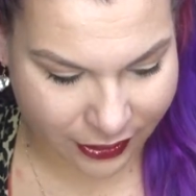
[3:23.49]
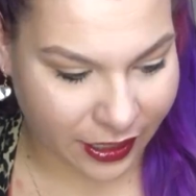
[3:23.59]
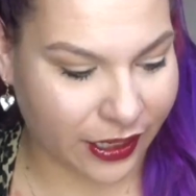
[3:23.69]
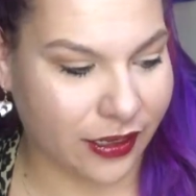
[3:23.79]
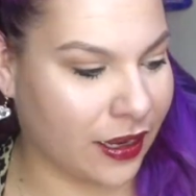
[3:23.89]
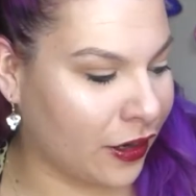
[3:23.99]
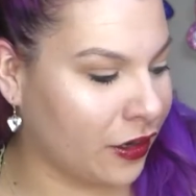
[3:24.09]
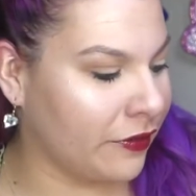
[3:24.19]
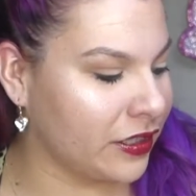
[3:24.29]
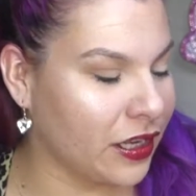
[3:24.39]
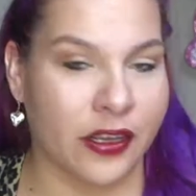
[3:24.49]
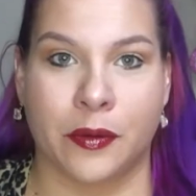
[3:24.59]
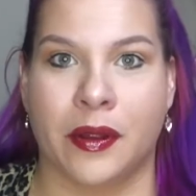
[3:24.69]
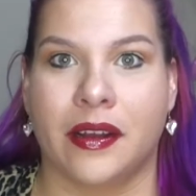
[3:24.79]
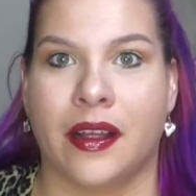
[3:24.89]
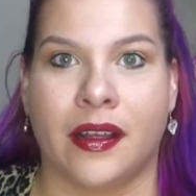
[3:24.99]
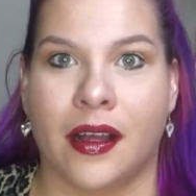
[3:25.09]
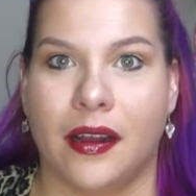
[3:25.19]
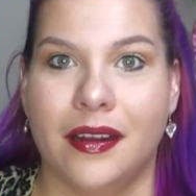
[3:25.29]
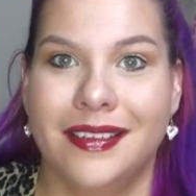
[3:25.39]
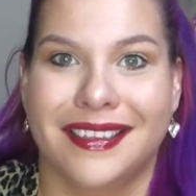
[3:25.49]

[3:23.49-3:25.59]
Like, I couldn't even tell you what I got.